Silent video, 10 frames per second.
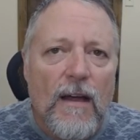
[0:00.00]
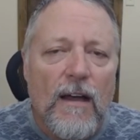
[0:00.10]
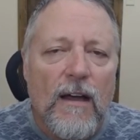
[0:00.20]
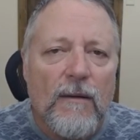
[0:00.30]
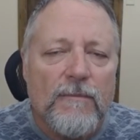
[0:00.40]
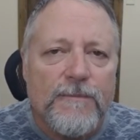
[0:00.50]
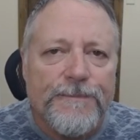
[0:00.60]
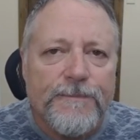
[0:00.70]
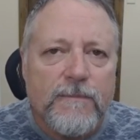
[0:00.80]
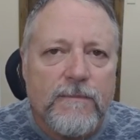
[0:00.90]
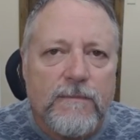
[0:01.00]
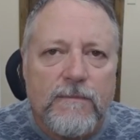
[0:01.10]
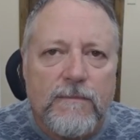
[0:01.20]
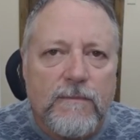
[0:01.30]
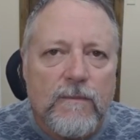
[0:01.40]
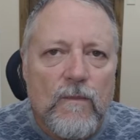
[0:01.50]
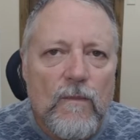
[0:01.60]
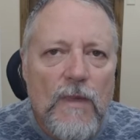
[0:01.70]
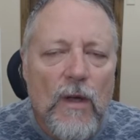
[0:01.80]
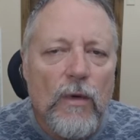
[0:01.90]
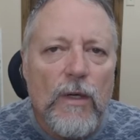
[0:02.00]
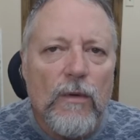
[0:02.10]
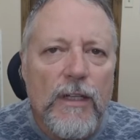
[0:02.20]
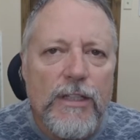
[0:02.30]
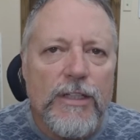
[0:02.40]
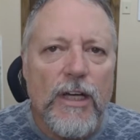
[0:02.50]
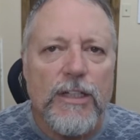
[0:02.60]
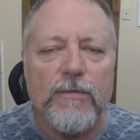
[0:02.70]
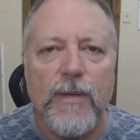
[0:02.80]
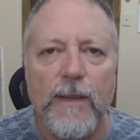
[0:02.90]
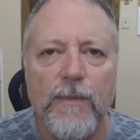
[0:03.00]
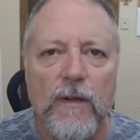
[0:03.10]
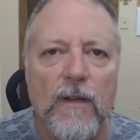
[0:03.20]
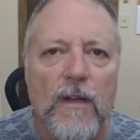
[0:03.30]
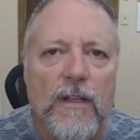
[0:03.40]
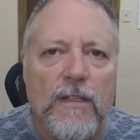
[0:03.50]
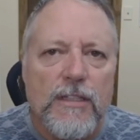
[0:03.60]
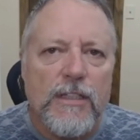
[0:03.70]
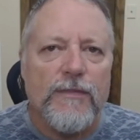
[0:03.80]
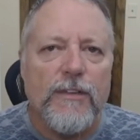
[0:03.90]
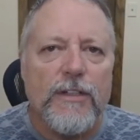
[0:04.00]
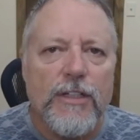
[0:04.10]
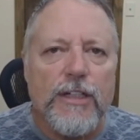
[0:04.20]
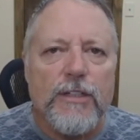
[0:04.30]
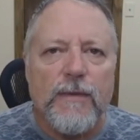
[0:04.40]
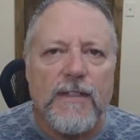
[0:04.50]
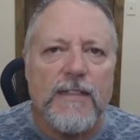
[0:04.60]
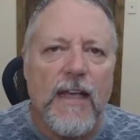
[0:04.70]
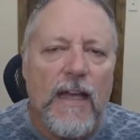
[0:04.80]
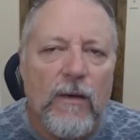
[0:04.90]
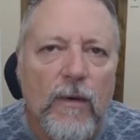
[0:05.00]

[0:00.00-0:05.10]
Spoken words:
We don't want to judge people just for judgment's sake.